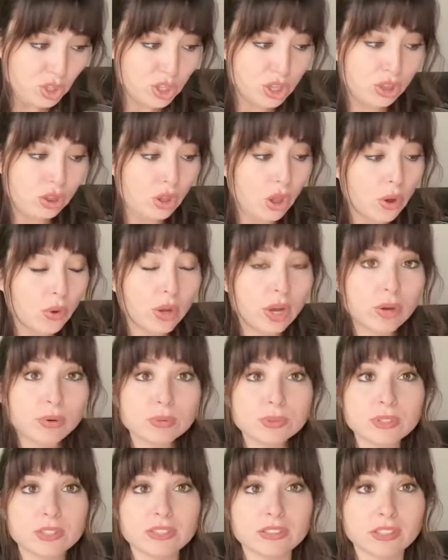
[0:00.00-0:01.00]

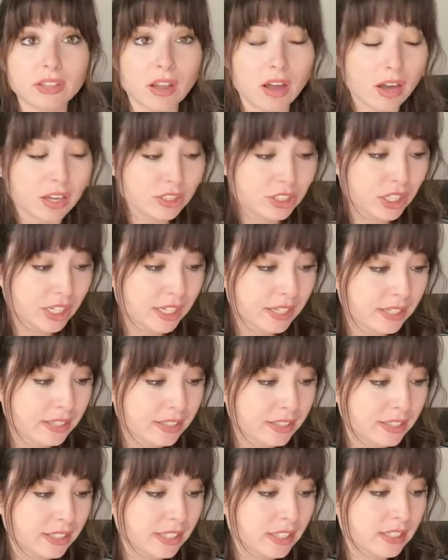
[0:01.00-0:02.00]
Logos is logic.
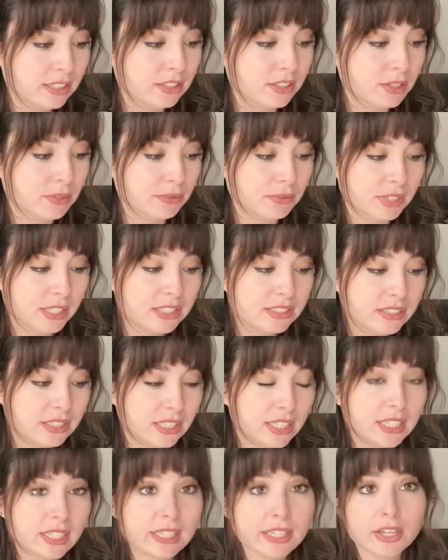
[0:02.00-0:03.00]
It's the
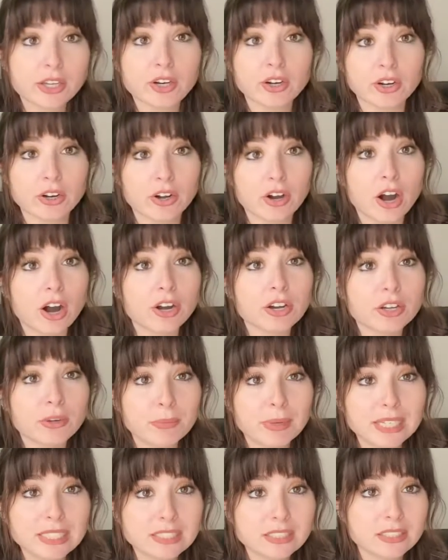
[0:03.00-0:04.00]
reasoning, your
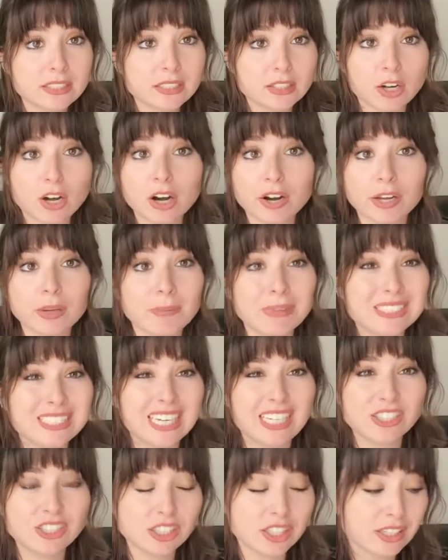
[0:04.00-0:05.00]
argument, your
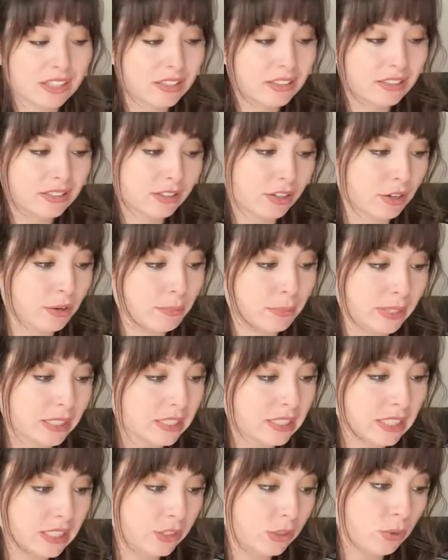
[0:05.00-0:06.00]
argumentation, your
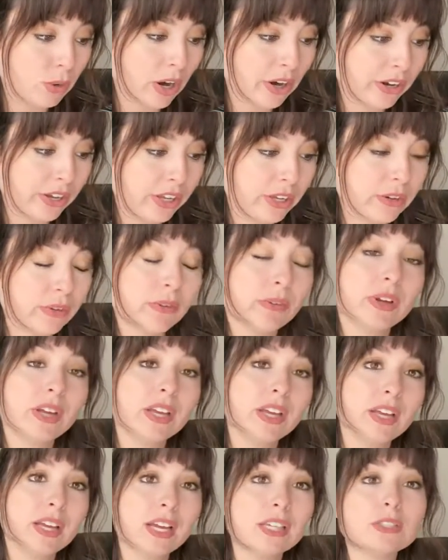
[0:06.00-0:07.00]
ability to argue,
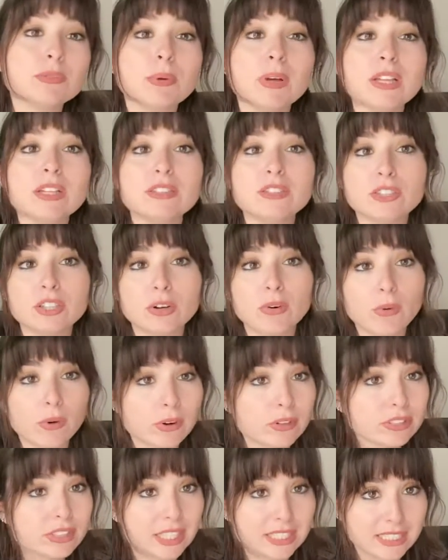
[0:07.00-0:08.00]
as well as your
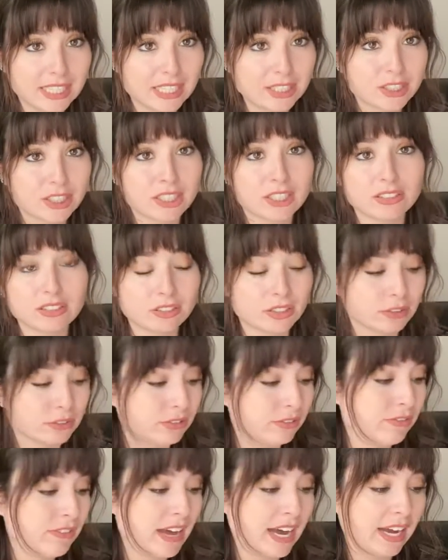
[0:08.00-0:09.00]
oral citations,
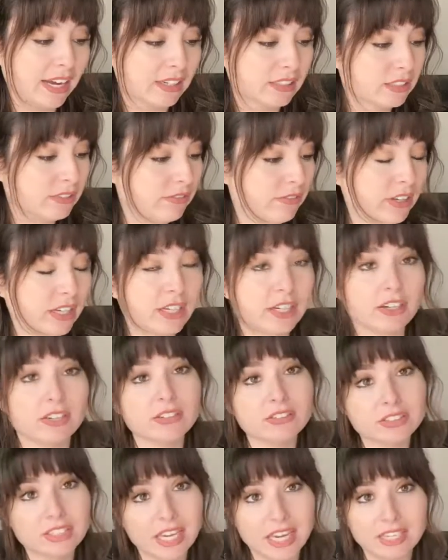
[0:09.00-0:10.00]
those facts,
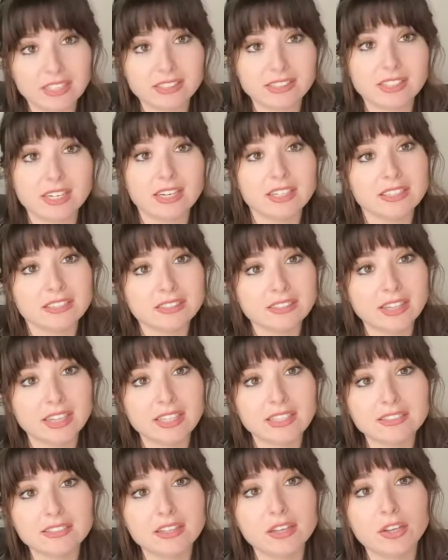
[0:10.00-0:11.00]
figures, case studies,
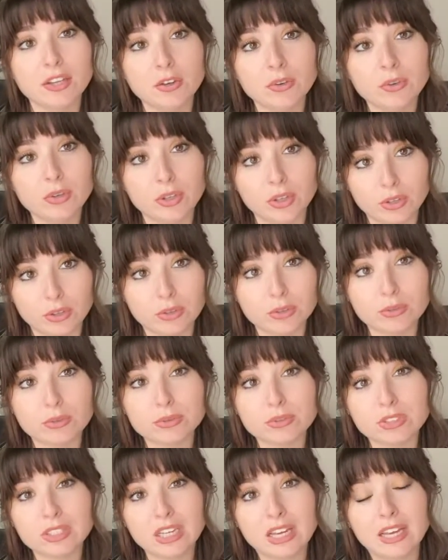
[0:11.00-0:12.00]
things that you
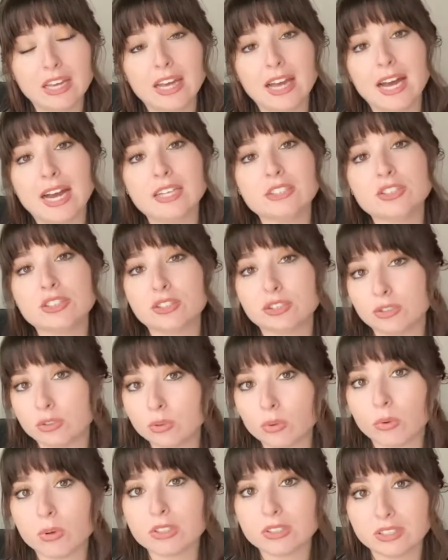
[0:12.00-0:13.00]
use as your
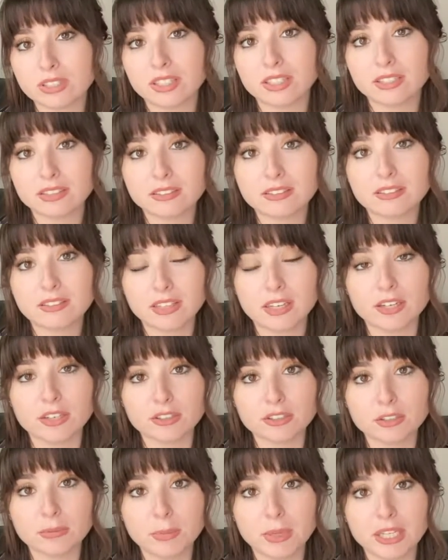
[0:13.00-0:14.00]
sources in
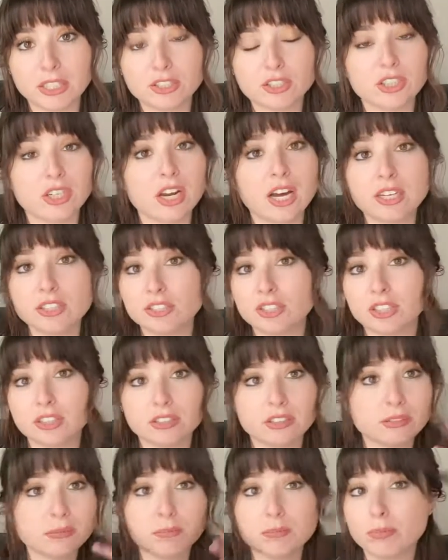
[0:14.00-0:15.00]
your speech, not
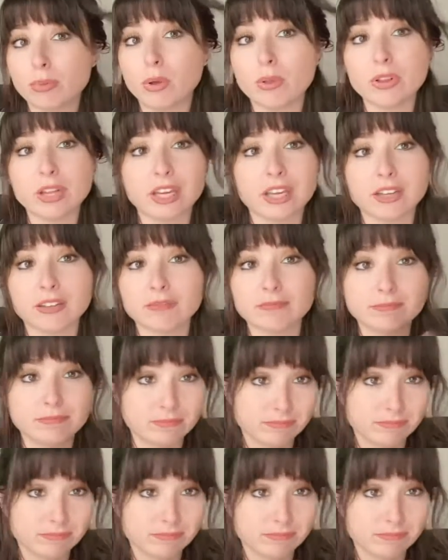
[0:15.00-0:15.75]
just pulling